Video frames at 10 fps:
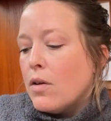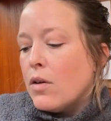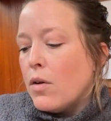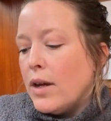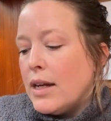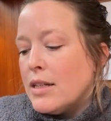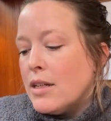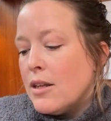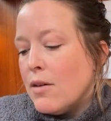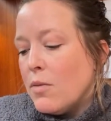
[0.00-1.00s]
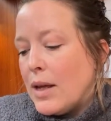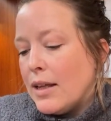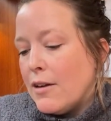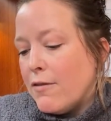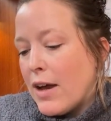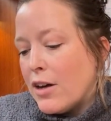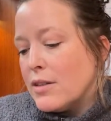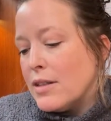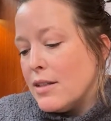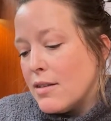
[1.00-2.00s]
Going into the weekly
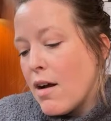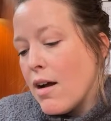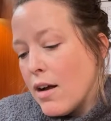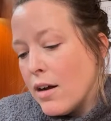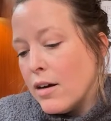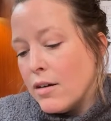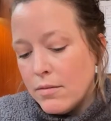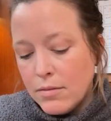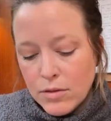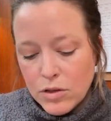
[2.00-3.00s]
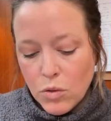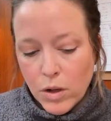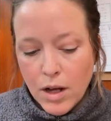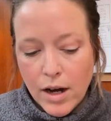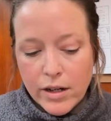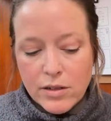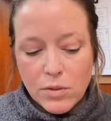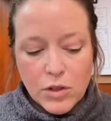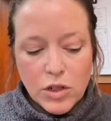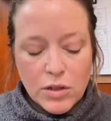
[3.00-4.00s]
dividers, these are scorecards,
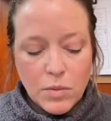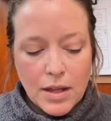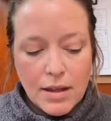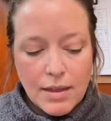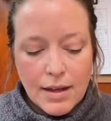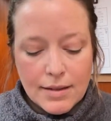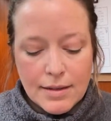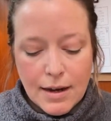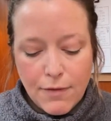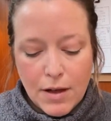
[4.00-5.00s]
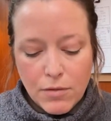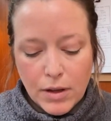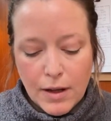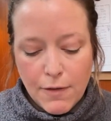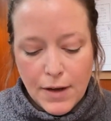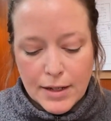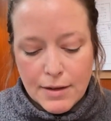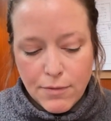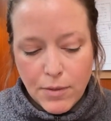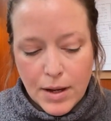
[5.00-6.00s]
which is one of the things that I found really
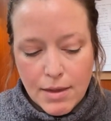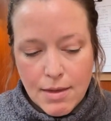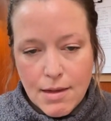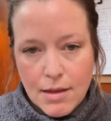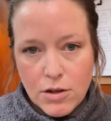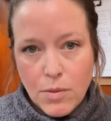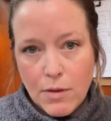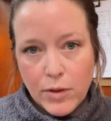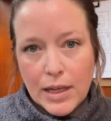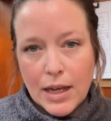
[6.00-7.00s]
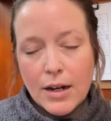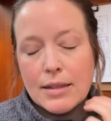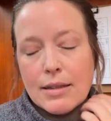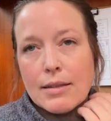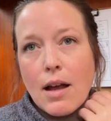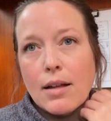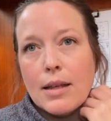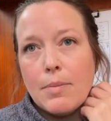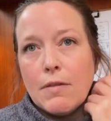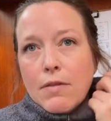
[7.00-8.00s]
effective with the 12-week year, is this
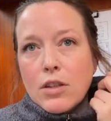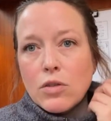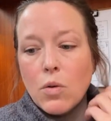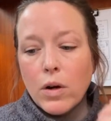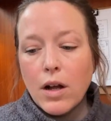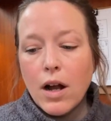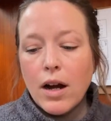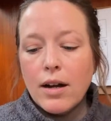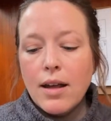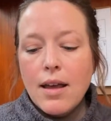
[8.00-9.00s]
concept of the scorecard.